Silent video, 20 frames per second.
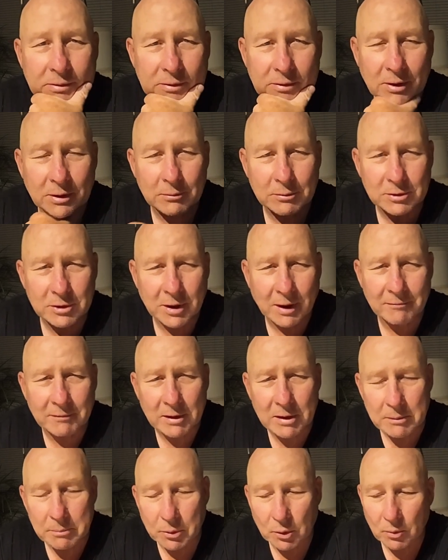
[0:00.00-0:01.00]
we're
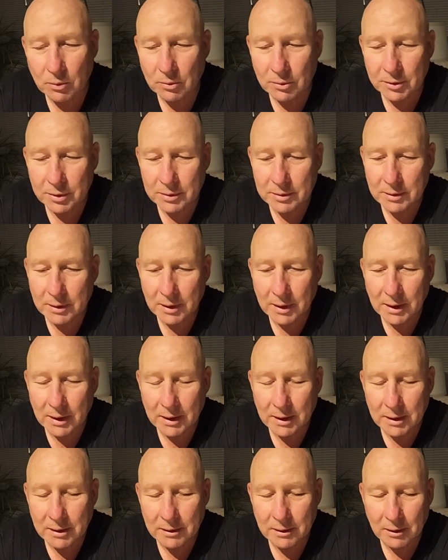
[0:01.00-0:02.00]
travelling abroad,
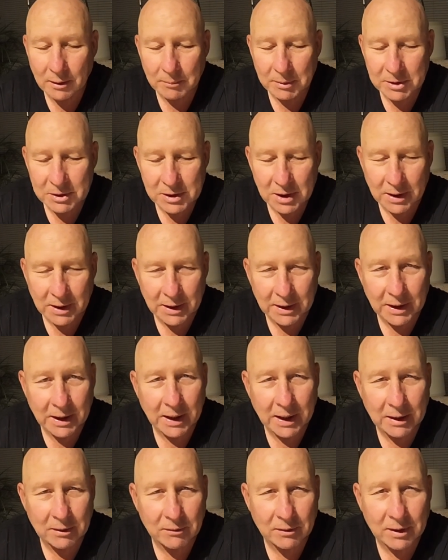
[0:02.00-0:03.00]
and I'll be checking it
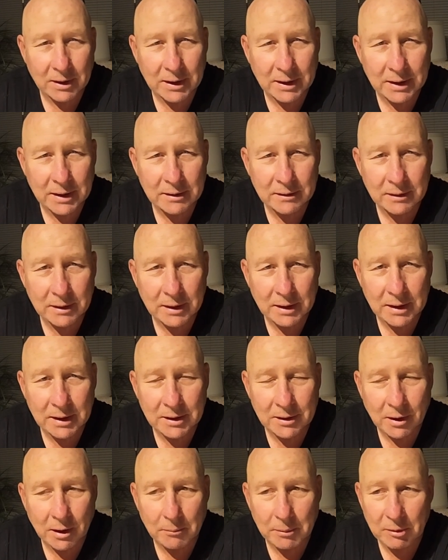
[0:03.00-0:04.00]
out there,
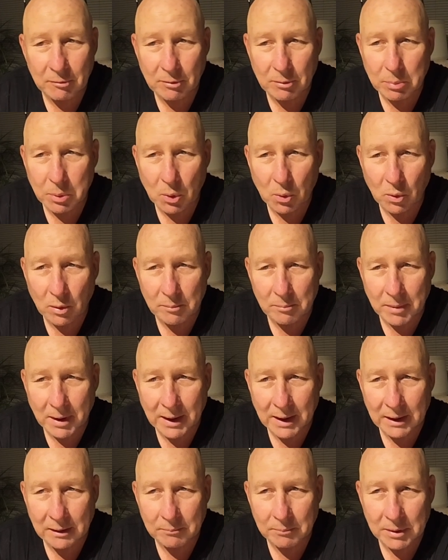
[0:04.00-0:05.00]
and I'll be reporting
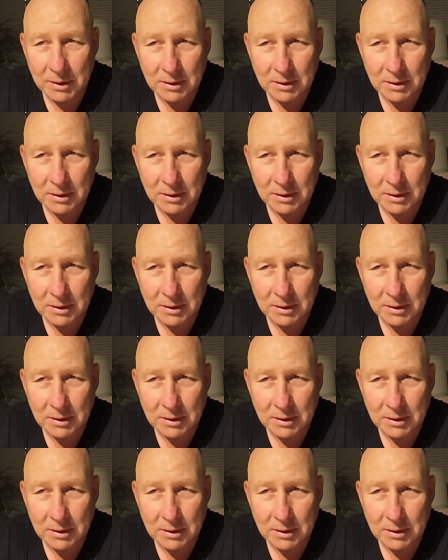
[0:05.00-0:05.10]
back.